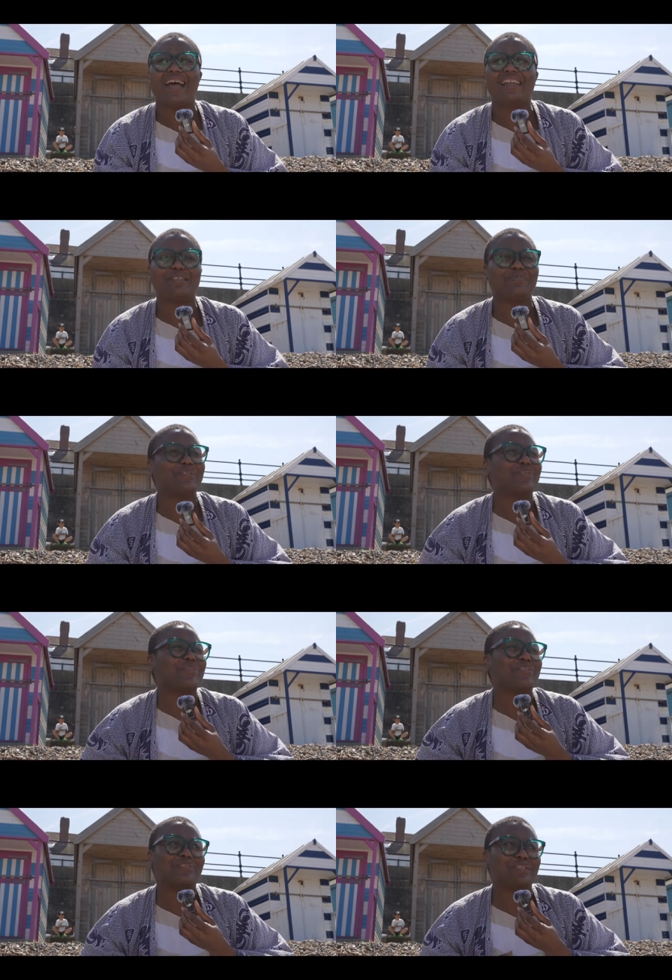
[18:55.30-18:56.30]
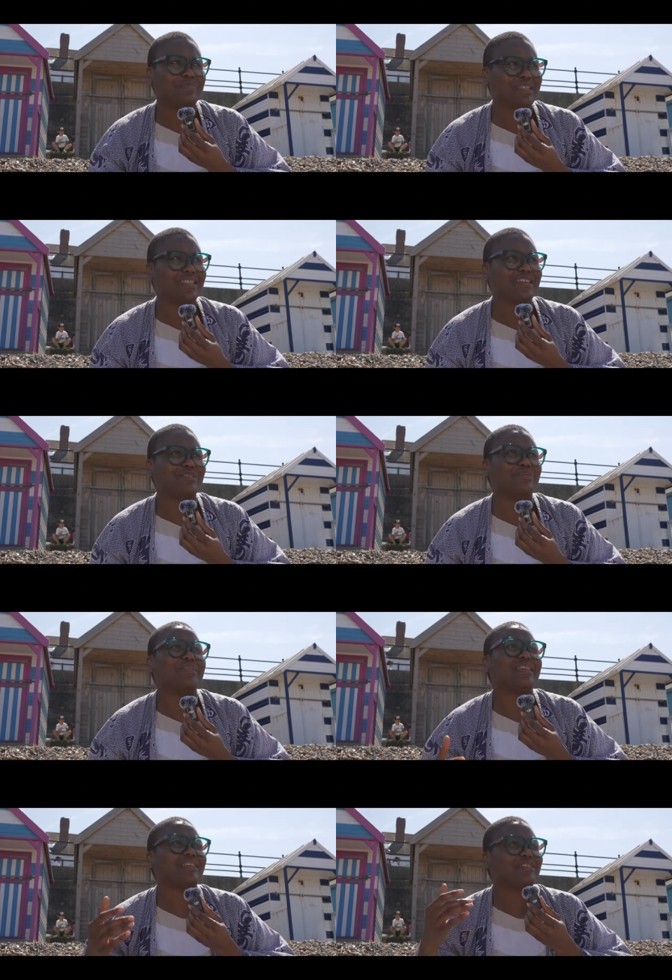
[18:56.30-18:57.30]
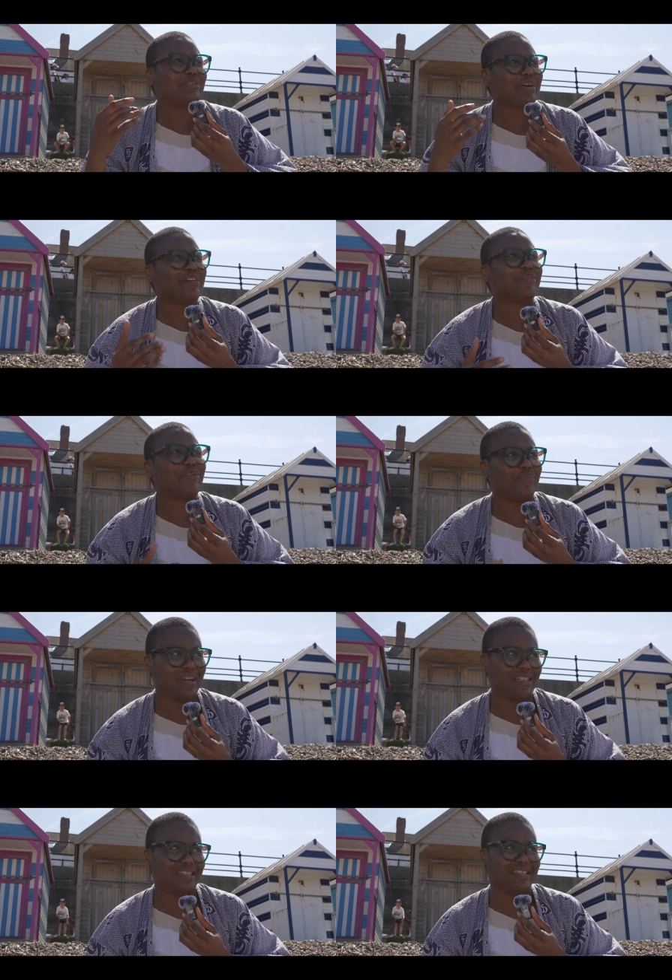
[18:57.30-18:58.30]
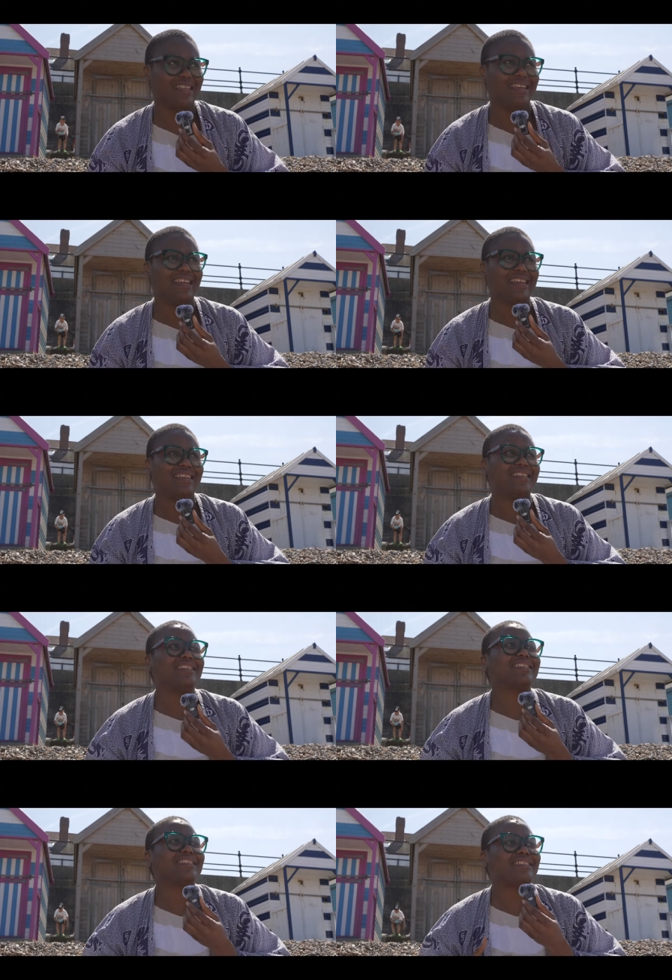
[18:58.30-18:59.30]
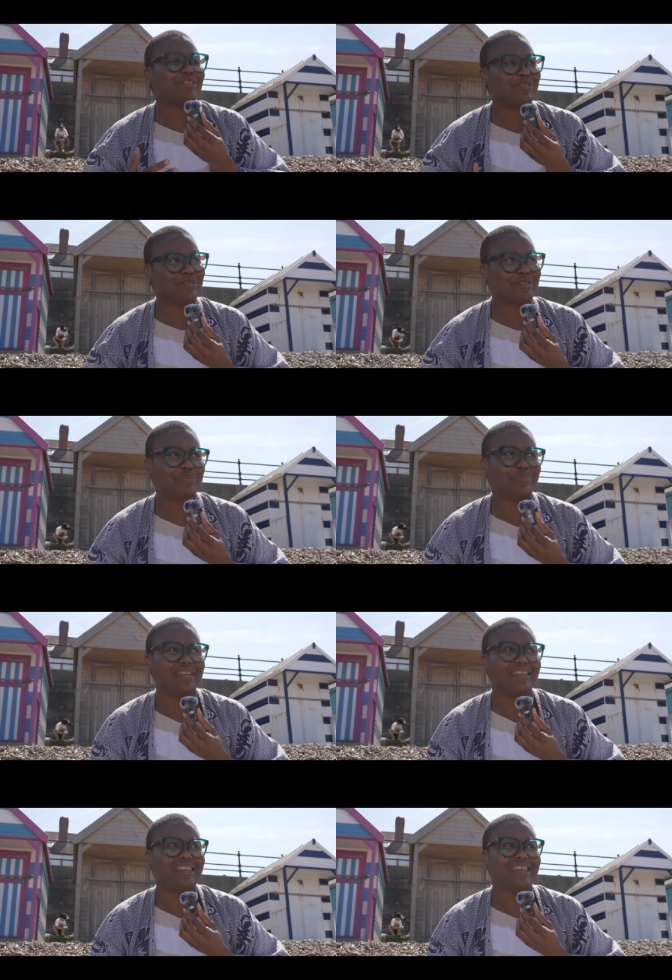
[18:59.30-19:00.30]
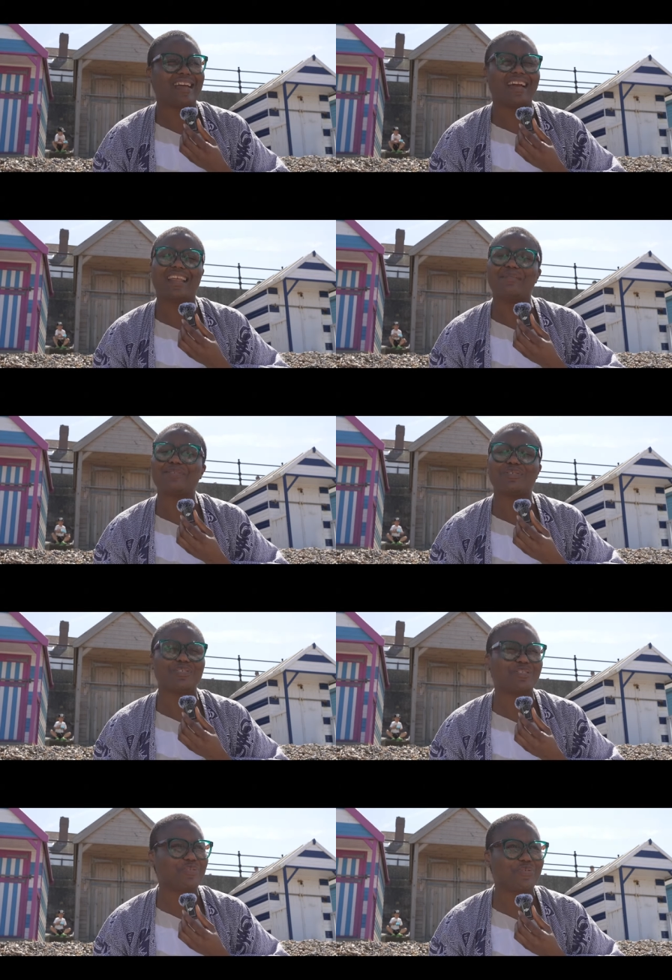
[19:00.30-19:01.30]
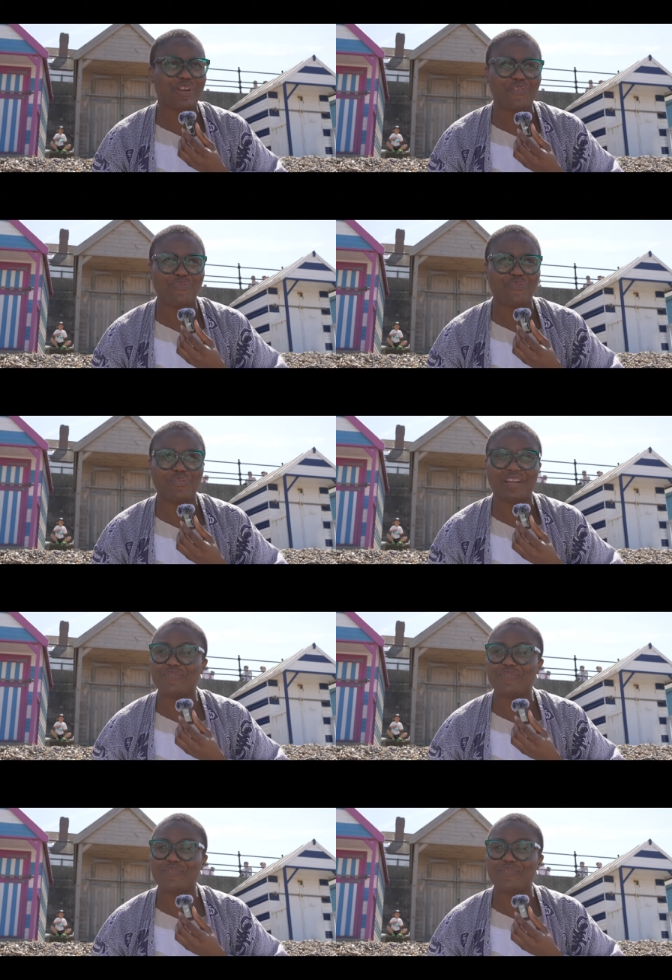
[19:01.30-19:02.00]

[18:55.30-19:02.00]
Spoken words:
And the Spirit of God just ministers to me. You are covered. This is the Lord's doing. And I'm just so grateful.